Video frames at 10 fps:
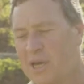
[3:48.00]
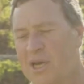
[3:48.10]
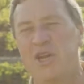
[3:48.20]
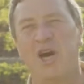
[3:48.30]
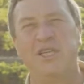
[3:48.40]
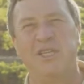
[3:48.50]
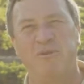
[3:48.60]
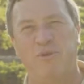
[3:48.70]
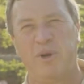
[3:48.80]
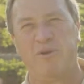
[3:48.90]

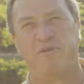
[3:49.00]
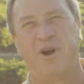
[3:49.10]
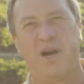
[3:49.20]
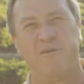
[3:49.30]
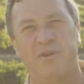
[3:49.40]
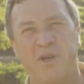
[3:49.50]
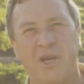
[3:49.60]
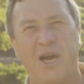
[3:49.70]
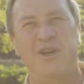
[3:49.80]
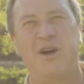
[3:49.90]
1945,
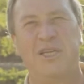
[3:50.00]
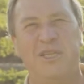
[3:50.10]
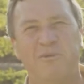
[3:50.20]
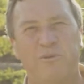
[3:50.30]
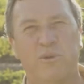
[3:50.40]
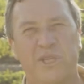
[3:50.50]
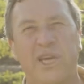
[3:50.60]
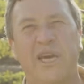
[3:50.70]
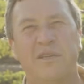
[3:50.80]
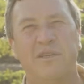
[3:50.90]
and
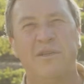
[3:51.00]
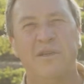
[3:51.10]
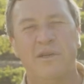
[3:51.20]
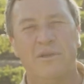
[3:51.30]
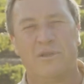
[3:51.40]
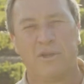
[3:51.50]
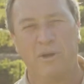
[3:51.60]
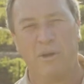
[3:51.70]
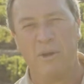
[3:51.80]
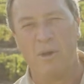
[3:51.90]
1948.
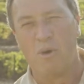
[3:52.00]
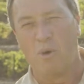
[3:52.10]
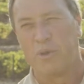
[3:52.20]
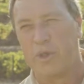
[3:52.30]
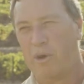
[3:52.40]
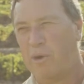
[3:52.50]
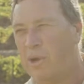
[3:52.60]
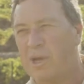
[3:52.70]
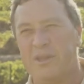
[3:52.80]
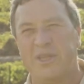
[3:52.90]
So although
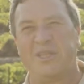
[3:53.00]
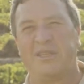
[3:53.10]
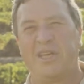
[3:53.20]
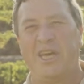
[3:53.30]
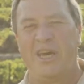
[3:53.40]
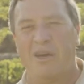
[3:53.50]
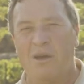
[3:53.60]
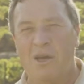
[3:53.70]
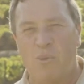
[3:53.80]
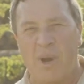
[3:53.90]
this is a year
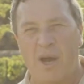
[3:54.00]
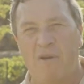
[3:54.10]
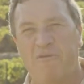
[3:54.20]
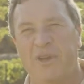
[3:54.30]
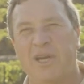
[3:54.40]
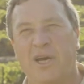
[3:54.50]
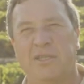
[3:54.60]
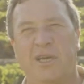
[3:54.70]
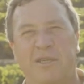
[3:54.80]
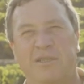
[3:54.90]
where our
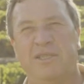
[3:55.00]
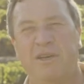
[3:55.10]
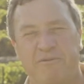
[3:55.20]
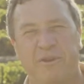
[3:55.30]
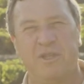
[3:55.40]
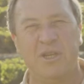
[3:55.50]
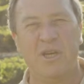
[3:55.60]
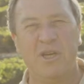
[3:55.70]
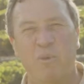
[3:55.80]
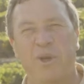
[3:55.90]
vineyards have suffered,
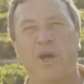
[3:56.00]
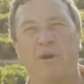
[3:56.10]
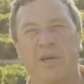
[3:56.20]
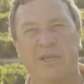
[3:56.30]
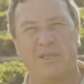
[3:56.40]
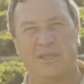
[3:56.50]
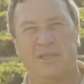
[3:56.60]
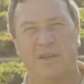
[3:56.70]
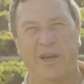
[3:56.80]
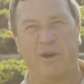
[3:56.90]
we know it is a
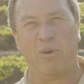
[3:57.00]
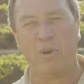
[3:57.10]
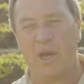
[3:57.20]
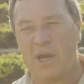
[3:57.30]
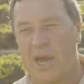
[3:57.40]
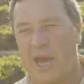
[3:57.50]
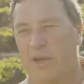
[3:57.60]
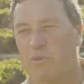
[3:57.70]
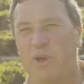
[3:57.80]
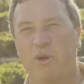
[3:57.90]
cycle,
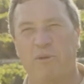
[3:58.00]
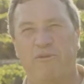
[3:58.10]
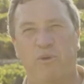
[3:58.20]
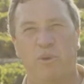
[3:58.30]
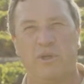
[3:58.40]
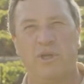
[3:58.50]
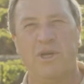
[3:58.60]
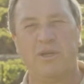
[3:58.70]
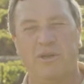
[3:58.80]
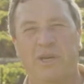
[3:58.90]
and we look forward
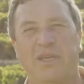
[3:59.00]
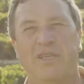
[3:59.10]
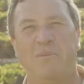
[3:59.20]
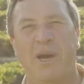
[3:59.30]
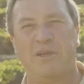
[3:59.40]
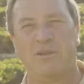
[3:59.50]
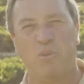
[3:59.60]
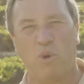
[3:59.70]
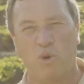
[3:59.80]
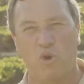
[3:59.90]
to getting back to
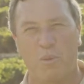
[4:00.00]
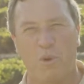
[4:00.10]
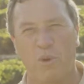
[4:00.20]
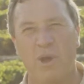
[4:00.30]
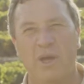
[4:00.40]
more normal